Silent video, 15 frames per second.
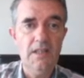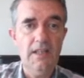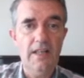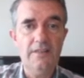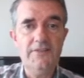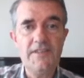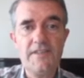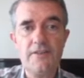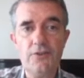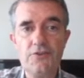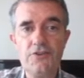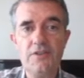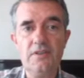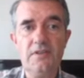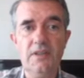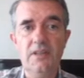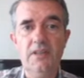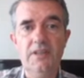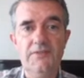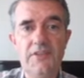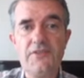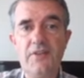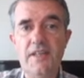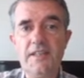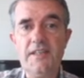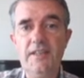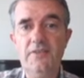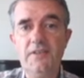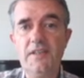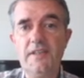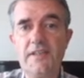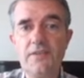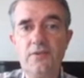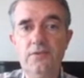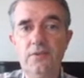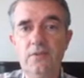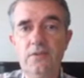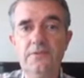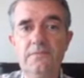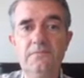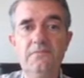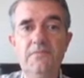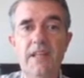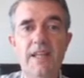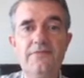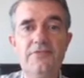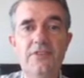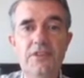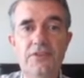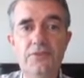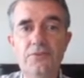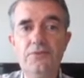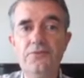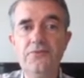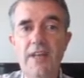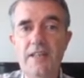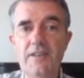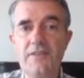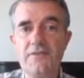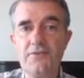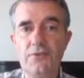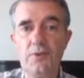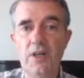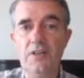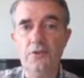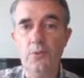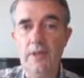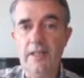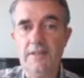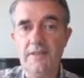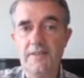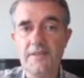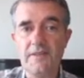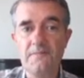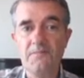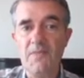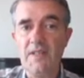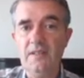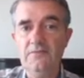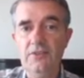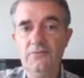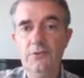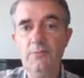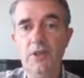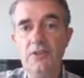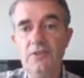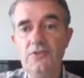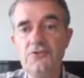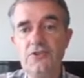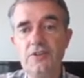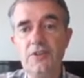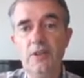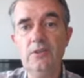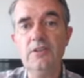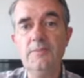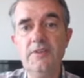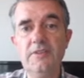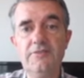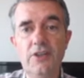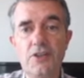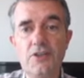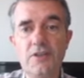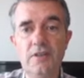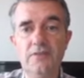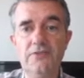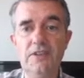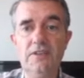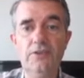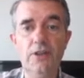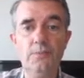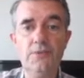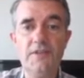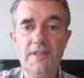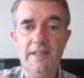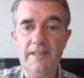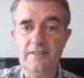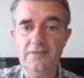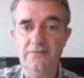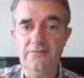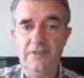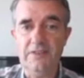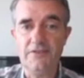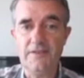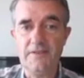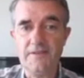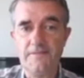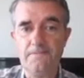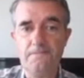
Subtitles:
And this criteria is called FTU, fairness through unawareness, that the model should only be a function of the non-protected features.